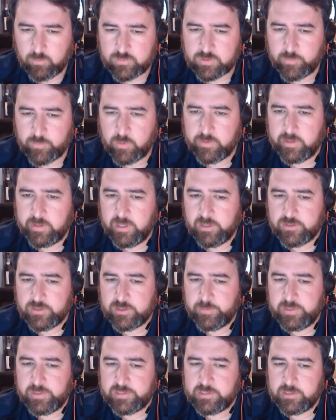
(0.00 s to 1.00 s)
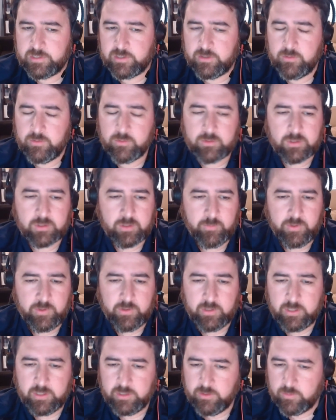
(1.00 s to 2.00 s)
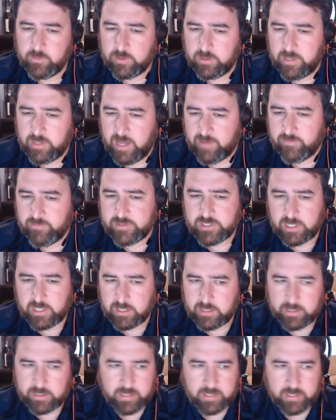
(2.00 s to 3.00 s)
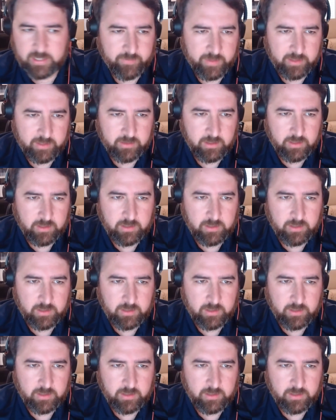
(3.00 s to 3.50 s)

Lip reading: support the LGBTQ community, you can have a checking account that